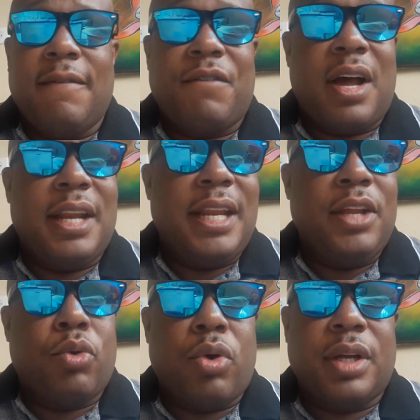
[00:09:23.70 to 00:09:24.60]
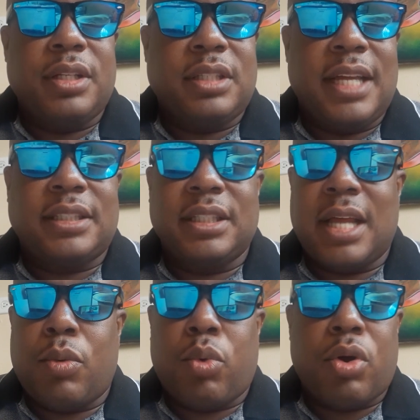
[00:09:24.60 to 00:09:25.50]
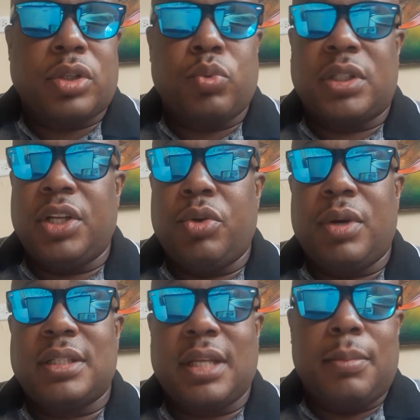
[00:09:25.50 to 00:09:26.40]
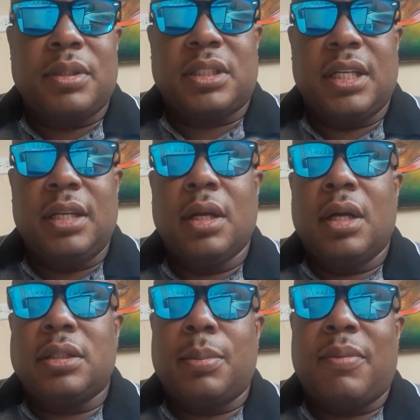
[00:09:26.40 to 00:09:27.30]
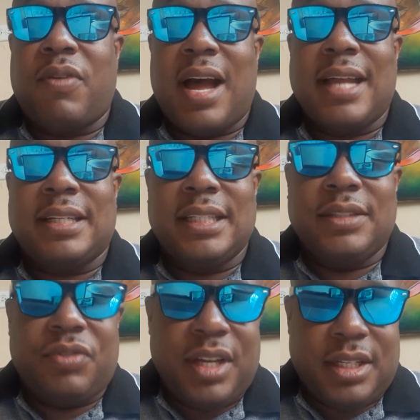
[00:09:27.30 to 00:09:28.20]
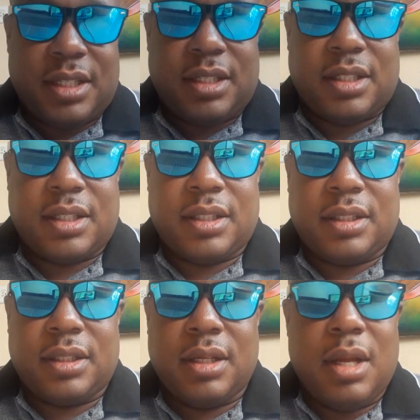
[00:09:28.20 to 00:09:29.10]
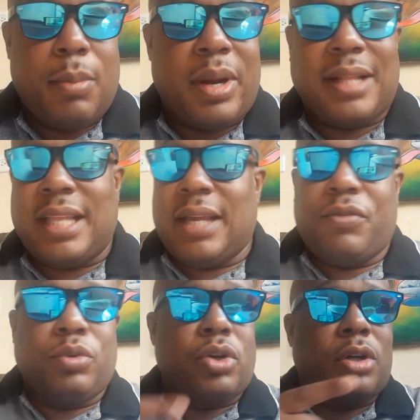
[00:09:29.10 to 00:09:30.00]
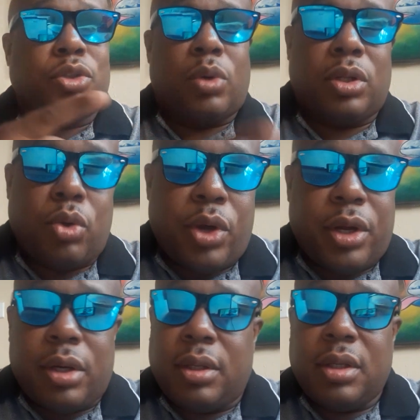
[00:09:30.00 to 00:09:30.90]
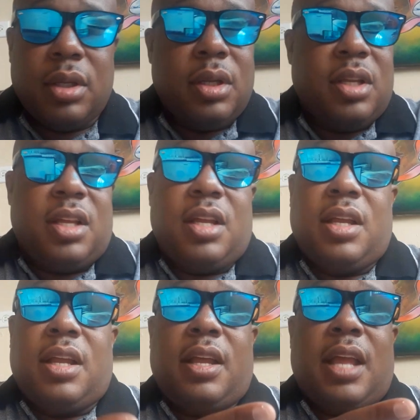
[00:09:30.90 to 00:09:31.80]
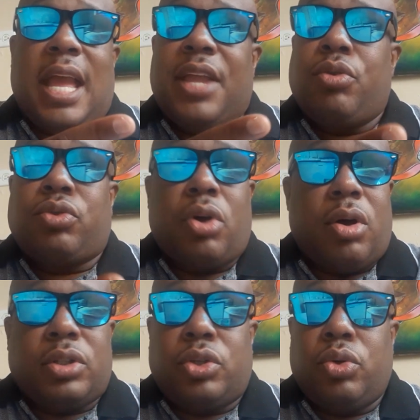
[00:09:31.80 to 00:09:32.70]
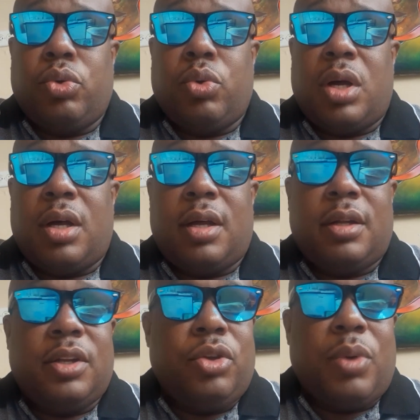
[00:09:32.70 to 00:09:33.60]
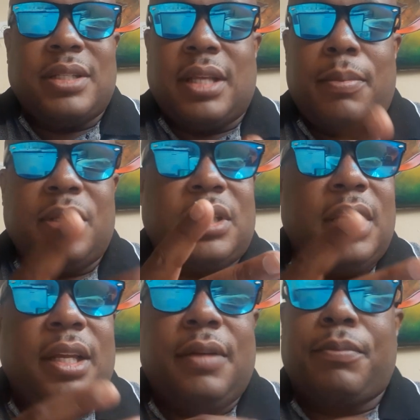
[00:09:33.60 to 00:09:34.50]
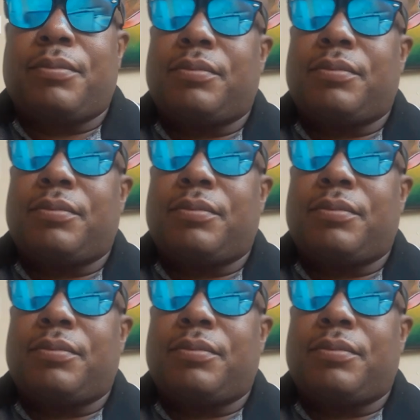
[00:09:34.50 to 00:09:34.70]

Find any organization that works with the U.S. Embassy to provide these visas. But I think if you talk to a lawyer and you talk to the U.S. Embassy